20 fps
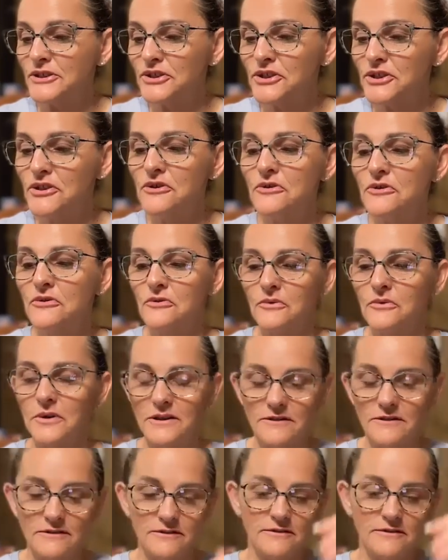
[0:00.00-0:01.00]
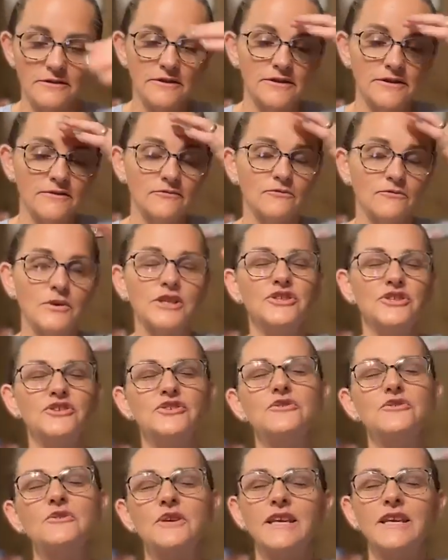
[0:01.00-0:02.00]
but you
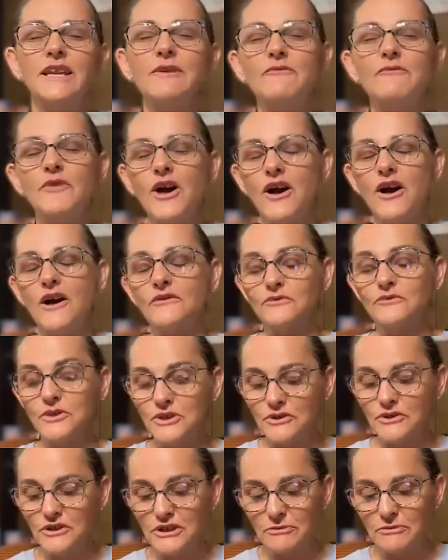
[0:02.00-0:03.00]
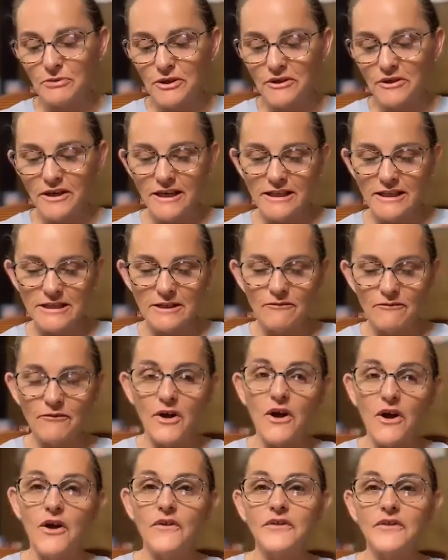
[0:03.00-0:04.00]
when you get involved, when your spirit gets
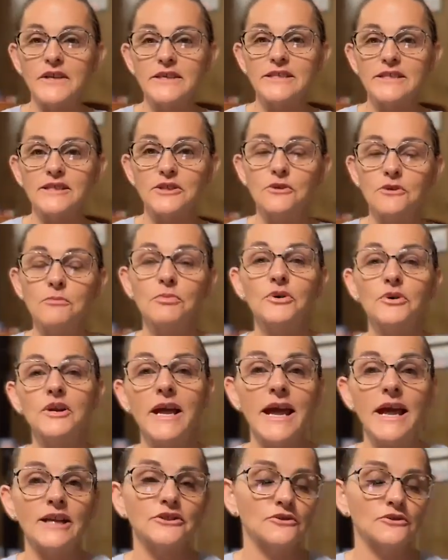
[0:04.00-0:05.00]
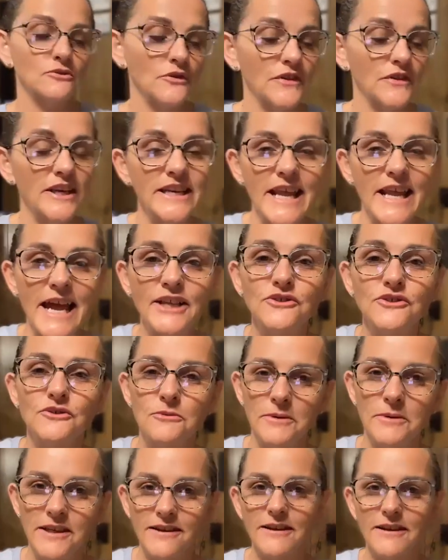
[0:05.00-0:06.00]
involved, the supernatural, the
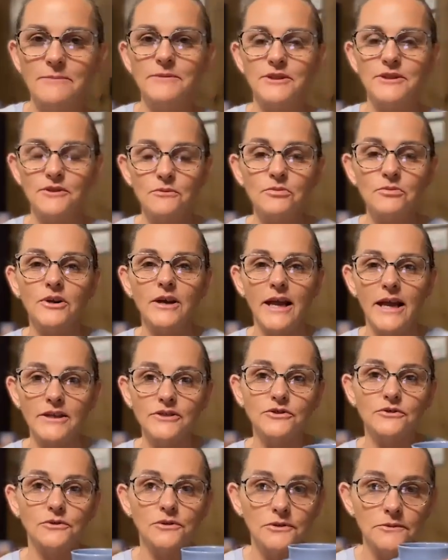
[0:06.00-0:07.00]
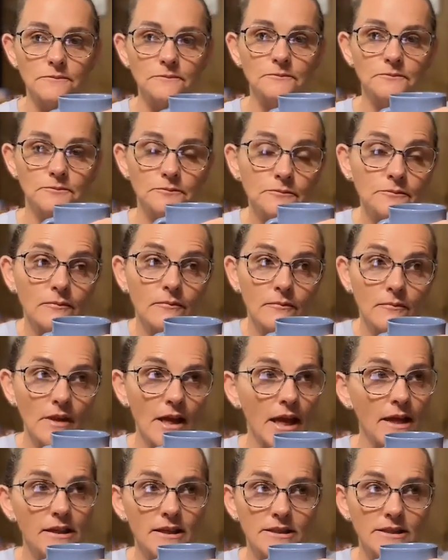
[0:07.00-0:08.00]
natural becomes supernatural.
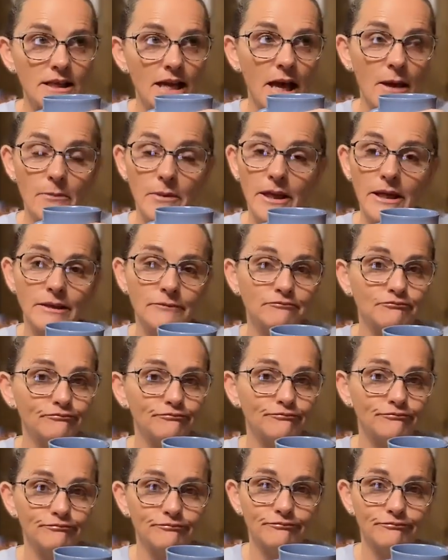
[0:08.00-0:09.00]
And it, I mean,